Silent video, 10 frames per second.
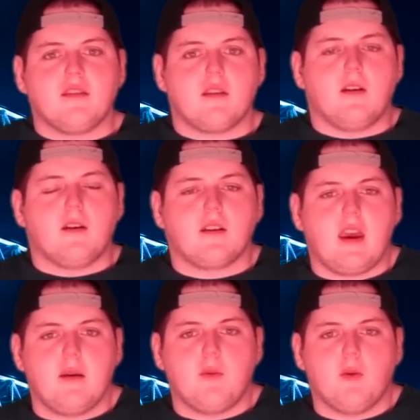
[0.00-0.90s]
star,
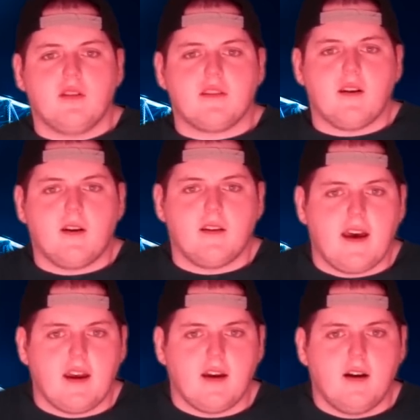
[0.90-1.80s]
gay porn star
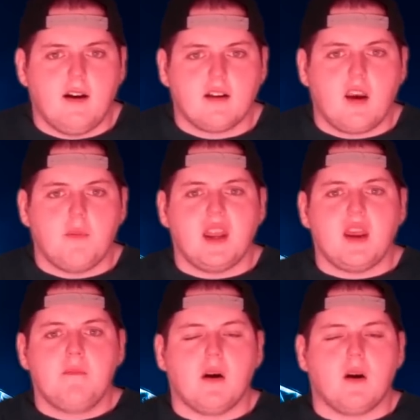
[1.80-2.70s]
that uh,
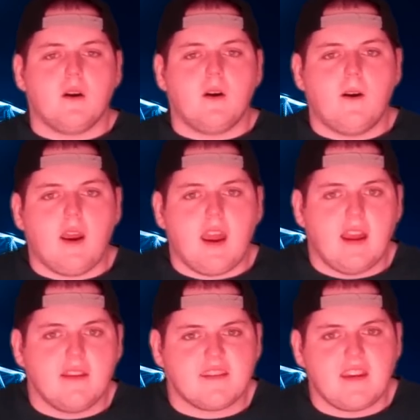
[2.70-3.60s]
committed murder
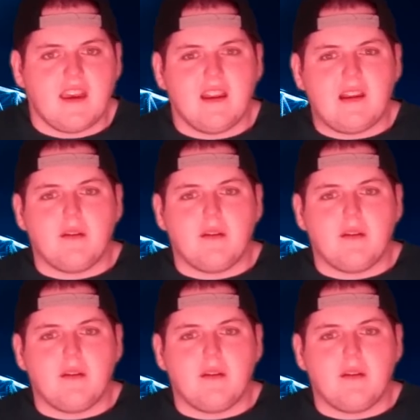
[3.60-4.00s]
and sent